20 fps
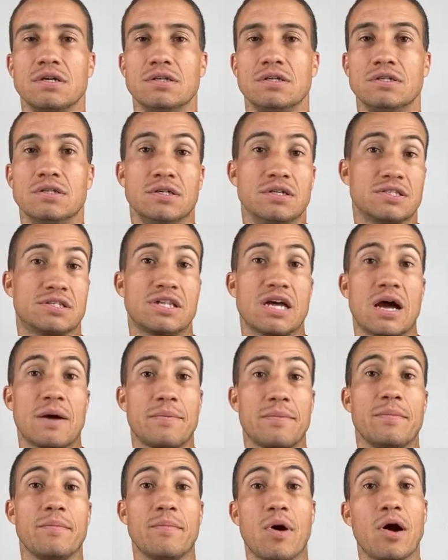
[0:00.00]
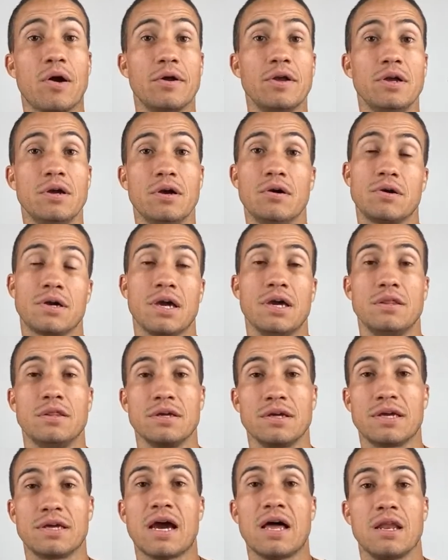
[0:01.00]
You're going to stop Amari? Okay,
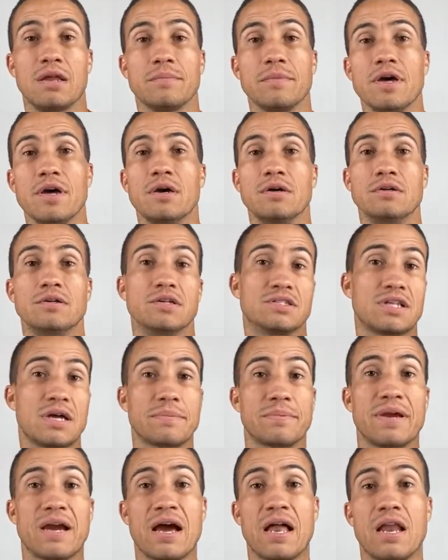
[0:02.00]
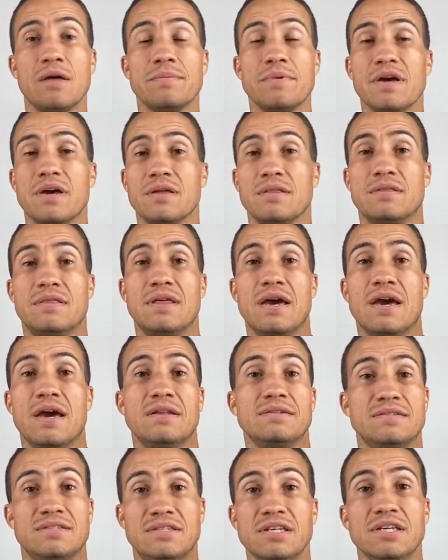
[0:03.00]
then Gallup. You're going to stop Gallup?
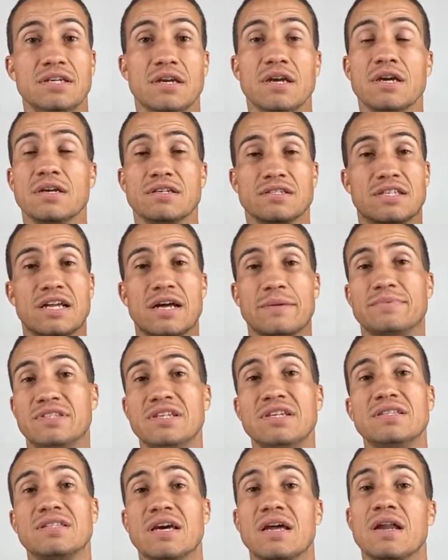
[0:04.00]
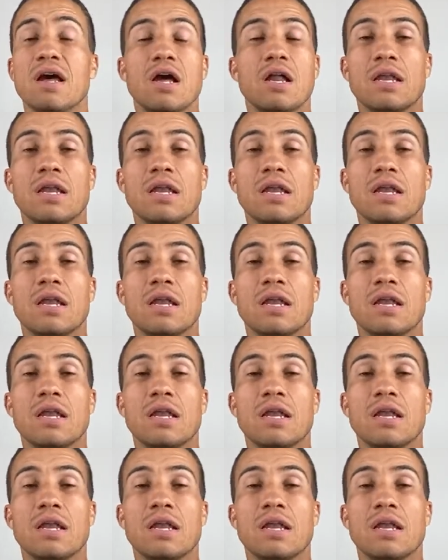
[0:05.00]
Then Zeke. You're going to stop Zeke? Then,